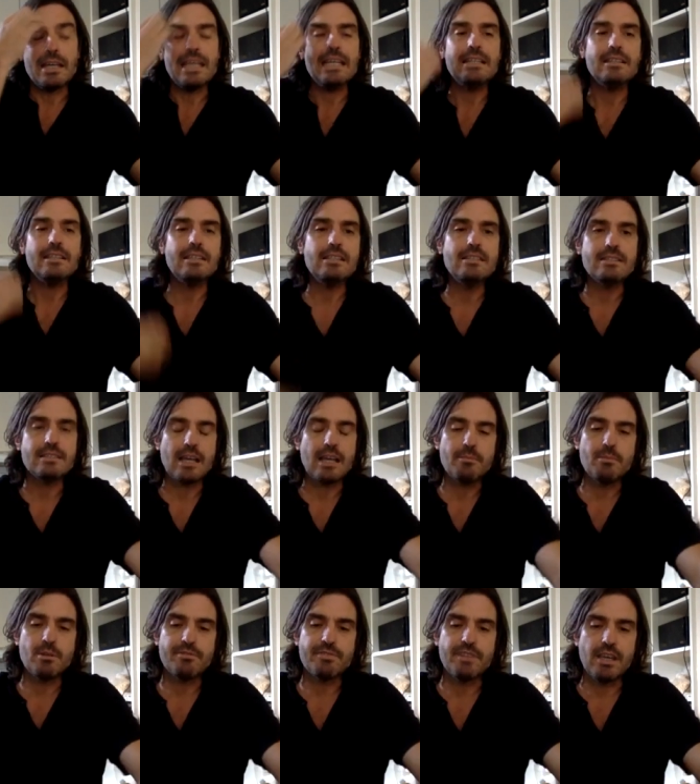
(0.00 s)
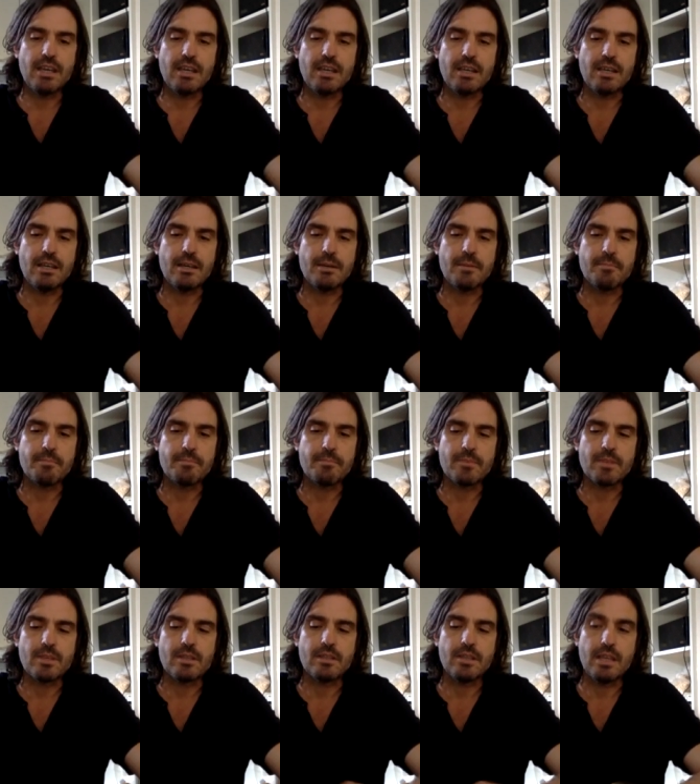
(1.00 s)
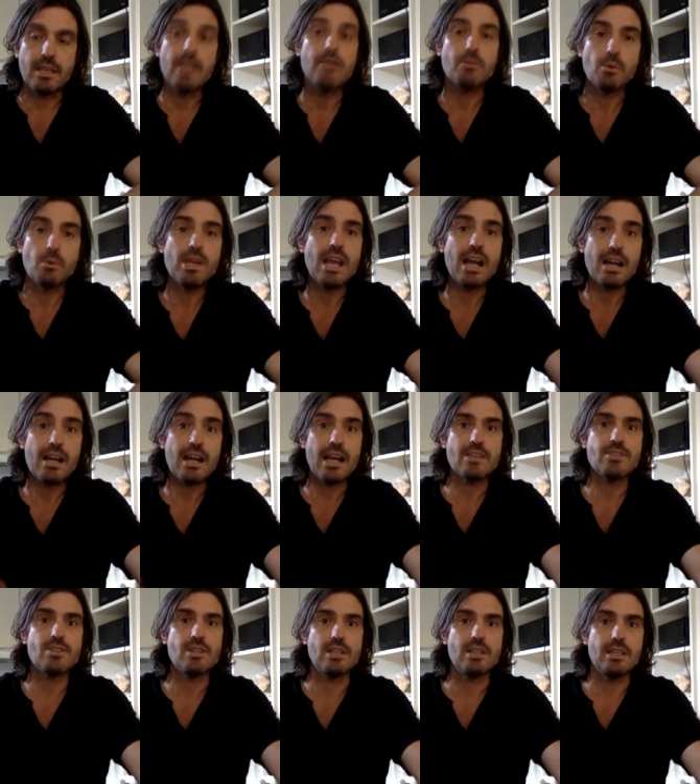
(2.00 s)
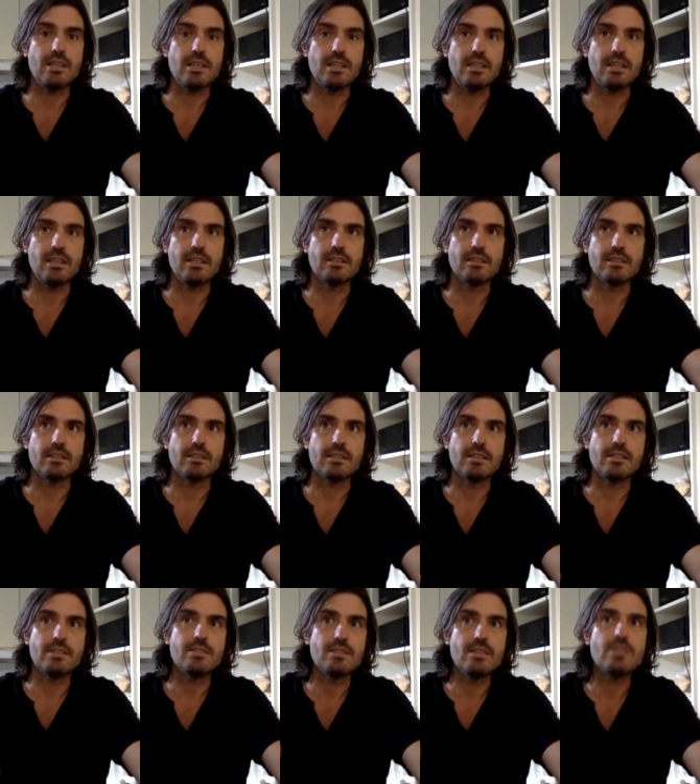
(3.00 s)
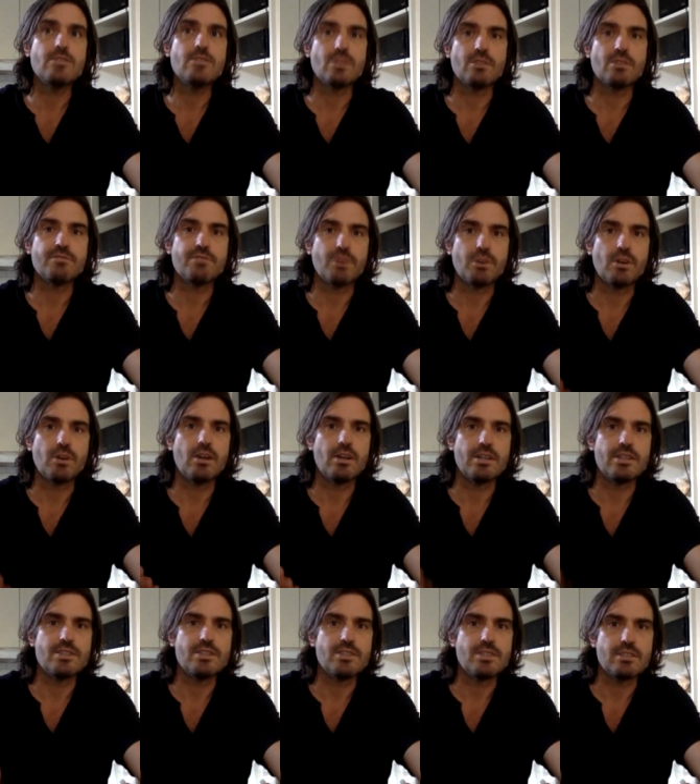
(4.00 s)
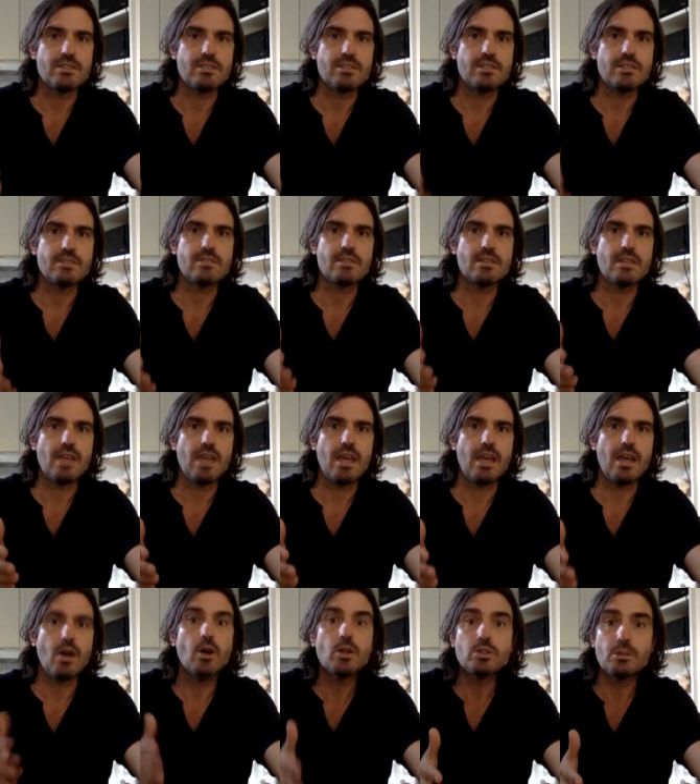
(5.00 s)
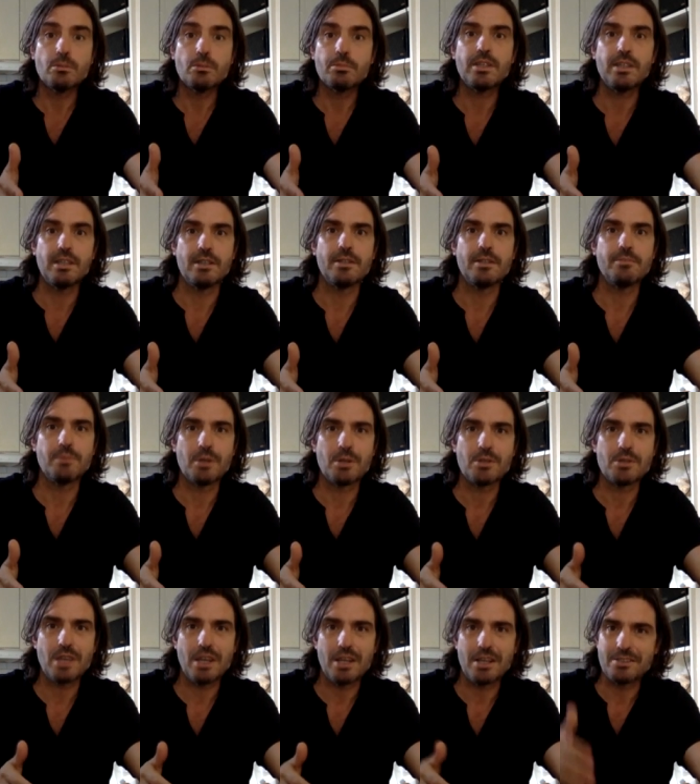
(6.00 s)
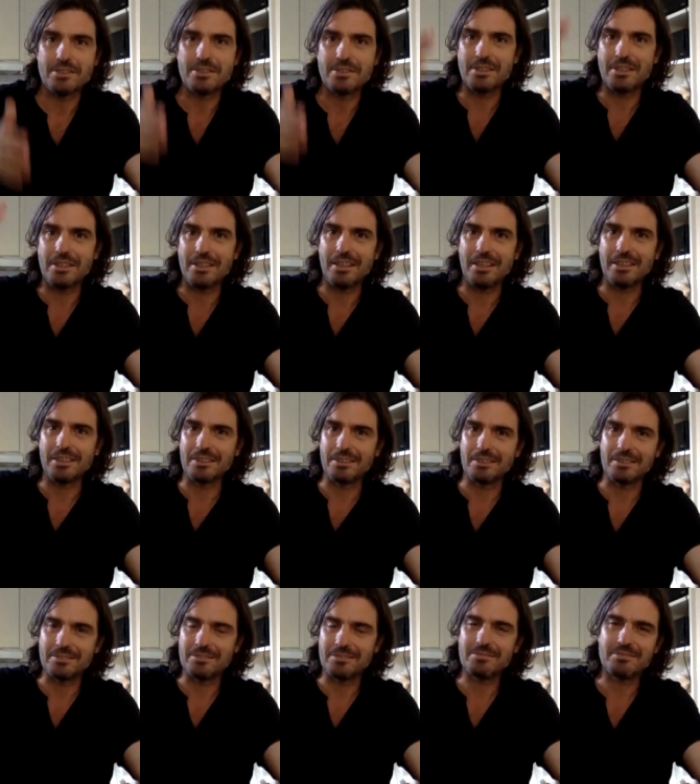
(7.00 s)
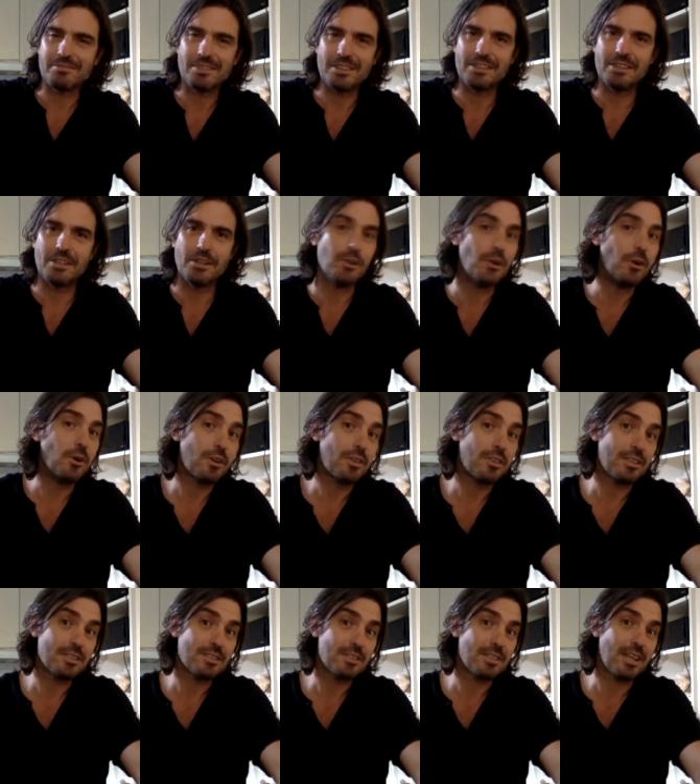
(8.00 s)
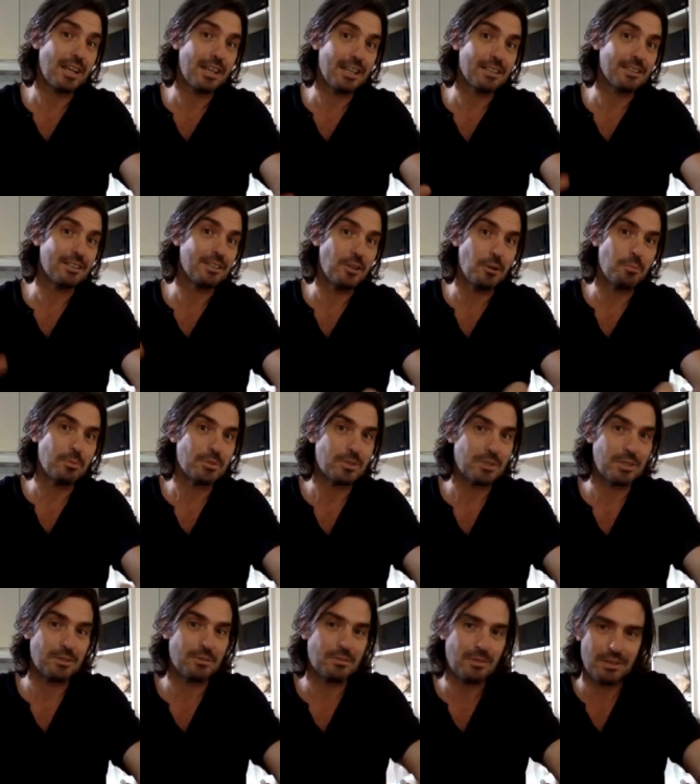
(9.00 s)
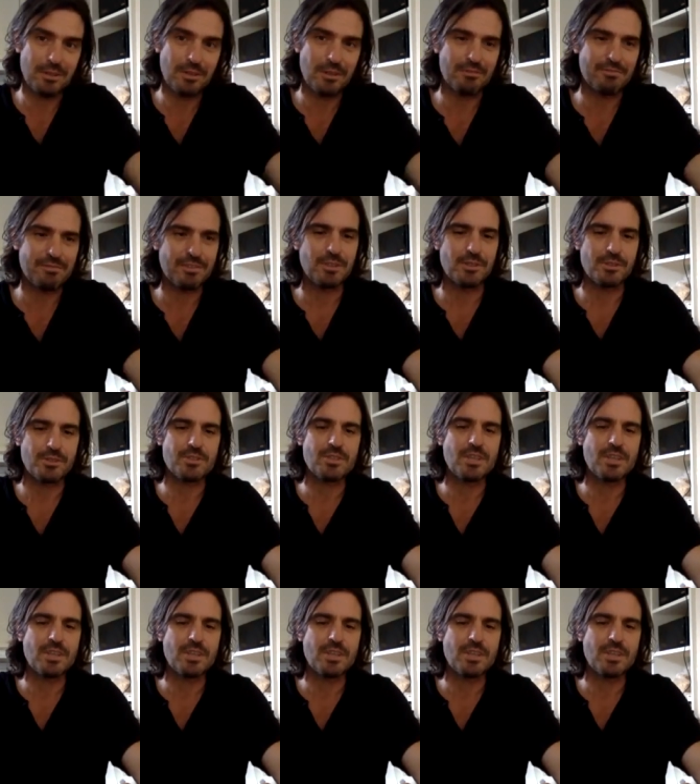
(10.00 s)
in this time of the um, in the year, we are actually in in season for oranges. It's uh, autumn here in Buenos Aires. In in the north, it's getting the opposite, of course.